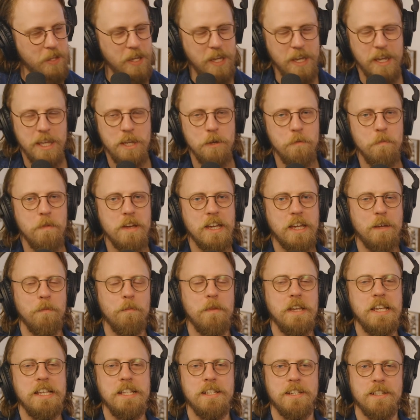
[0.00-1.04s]
You're making
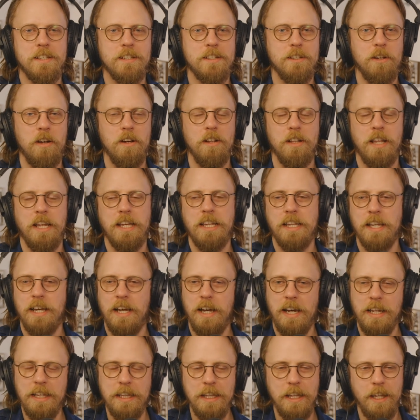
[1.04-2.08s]
me I
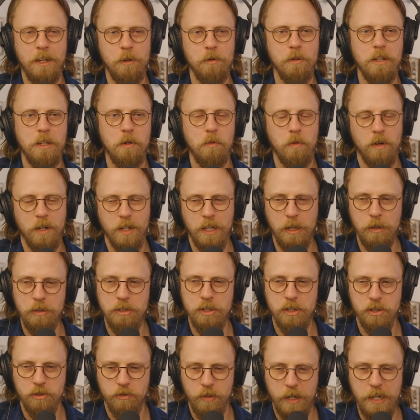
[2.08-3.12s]
literally want to go
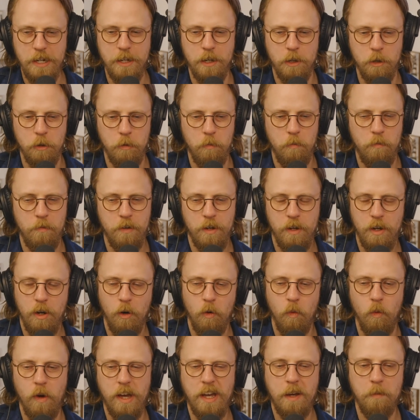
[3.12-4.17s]
straight home,
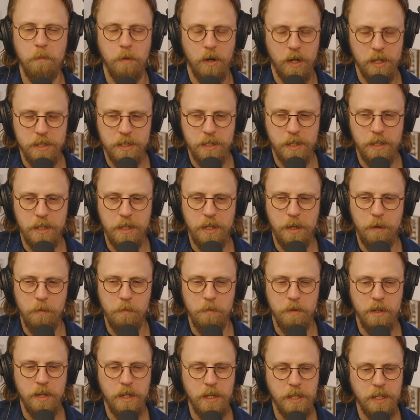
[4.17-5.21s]
wake Boston up,
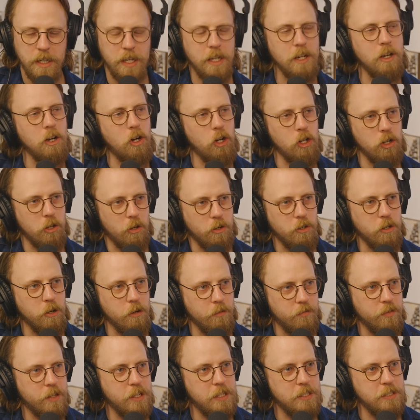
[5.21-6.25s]
get all our Nerf
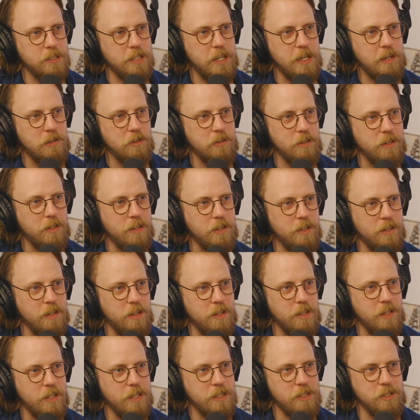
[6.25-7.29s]
guns out,
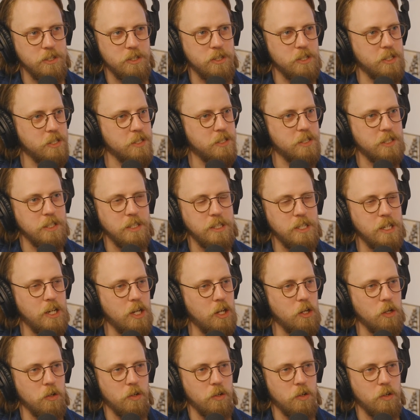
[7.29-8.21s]
and just go